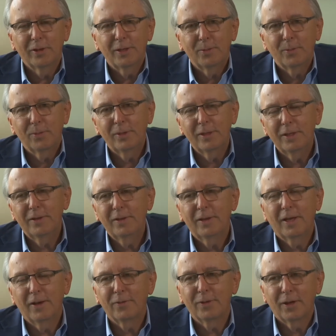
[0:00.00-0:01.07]
we
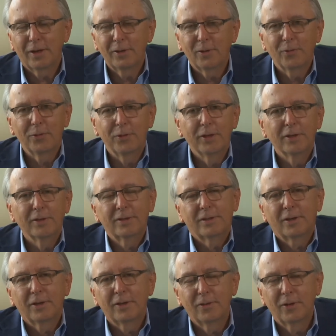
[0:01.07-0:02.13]
have titled this
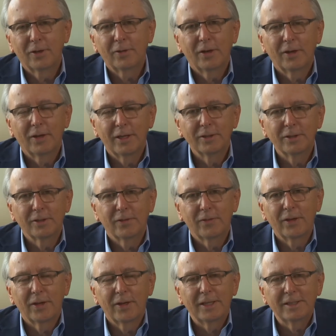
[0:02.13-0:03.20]
along the lines of the
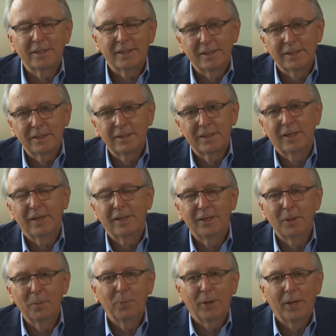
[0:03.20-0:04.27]
lessons and
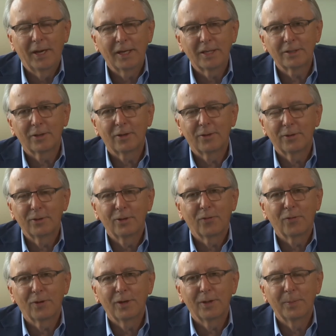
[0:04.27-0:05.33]
impacts learned
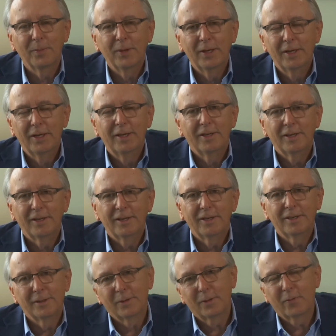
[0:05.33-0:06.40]
from
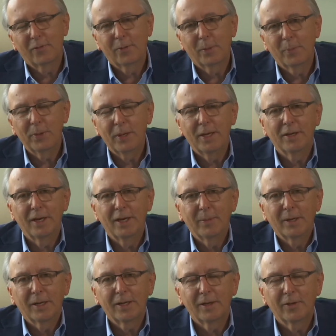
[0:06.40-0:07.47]

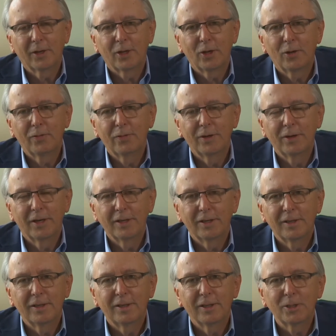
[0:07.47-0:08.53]
pandemic and the
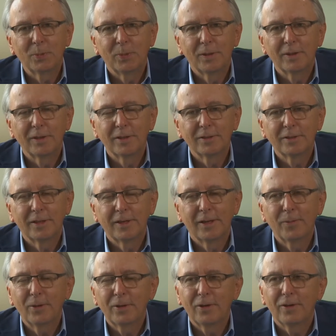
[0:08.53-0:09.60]
COVID-19 experience. And I
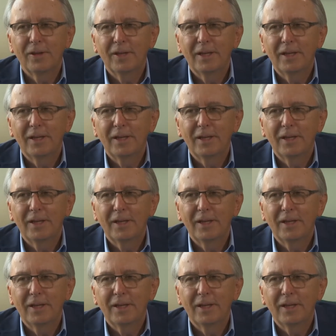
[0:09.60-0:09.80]
wonder